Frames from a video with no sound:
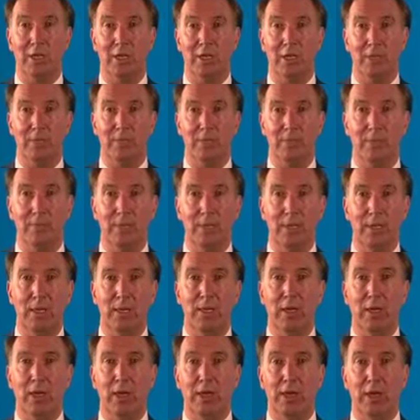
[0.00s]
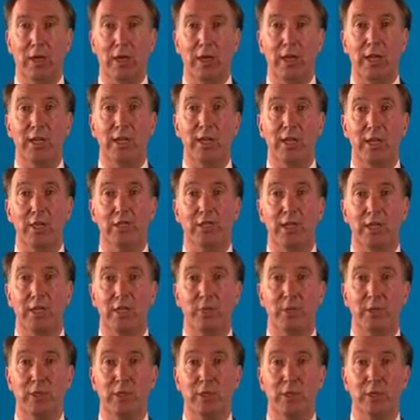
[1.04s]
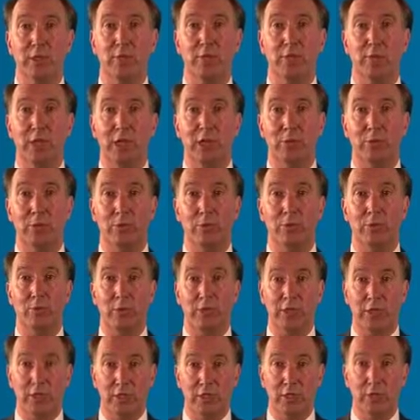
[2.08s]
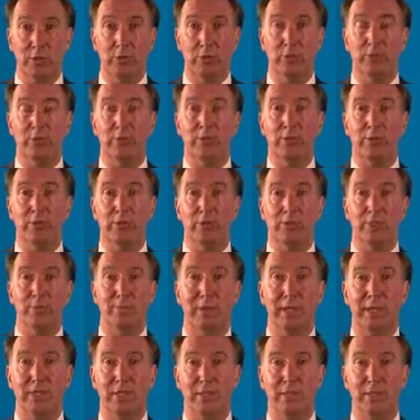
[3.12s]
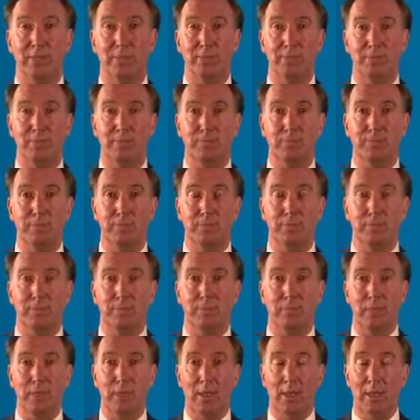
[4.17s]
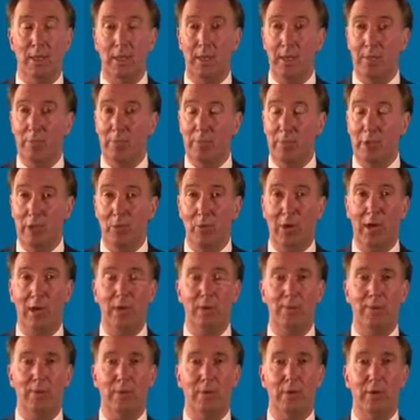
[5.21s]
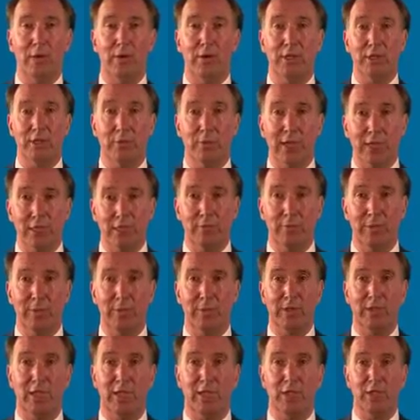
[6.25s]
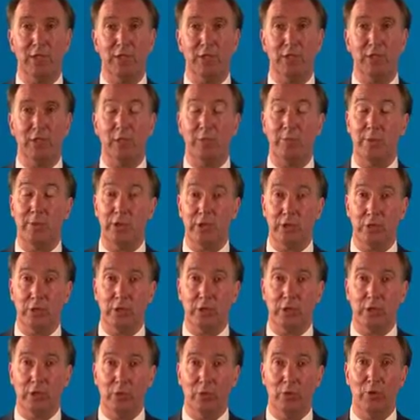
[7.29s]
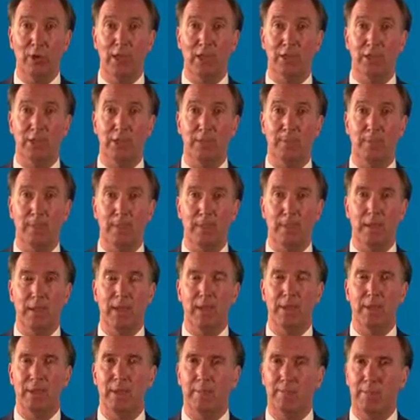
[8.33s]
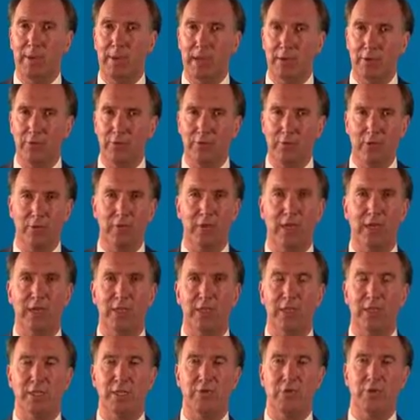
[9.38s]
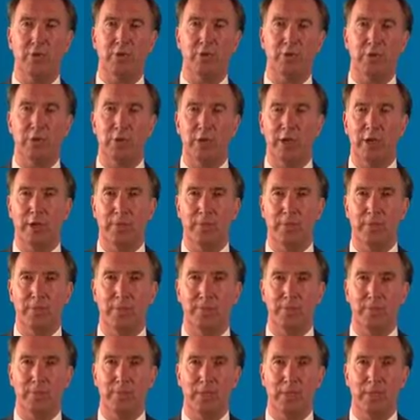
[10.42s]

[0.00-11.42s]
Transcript: client, and our in-house experts are available to advise you upon these matters. Meanwhile, our interactive publications can be enjoyed at your leisure and are packed full of ideas for your new home.